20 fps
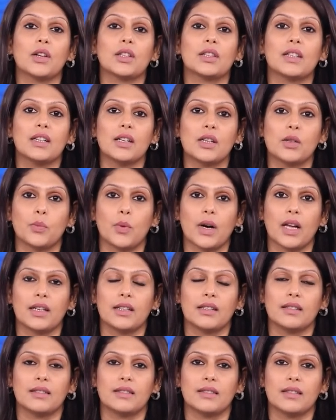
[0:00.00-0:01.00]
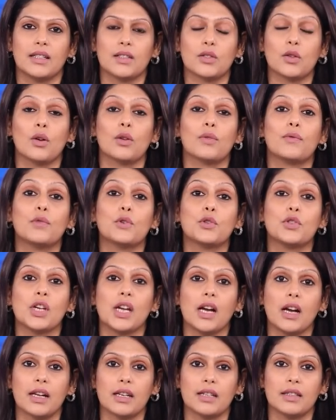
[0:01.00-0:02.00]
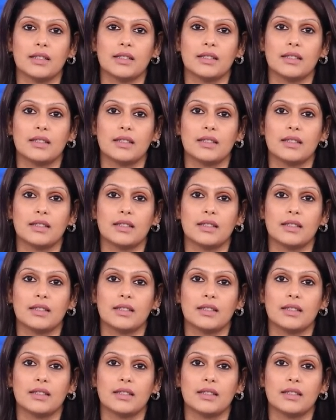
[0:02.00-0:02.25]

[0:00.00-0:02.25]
on a third one. It's called Fujian.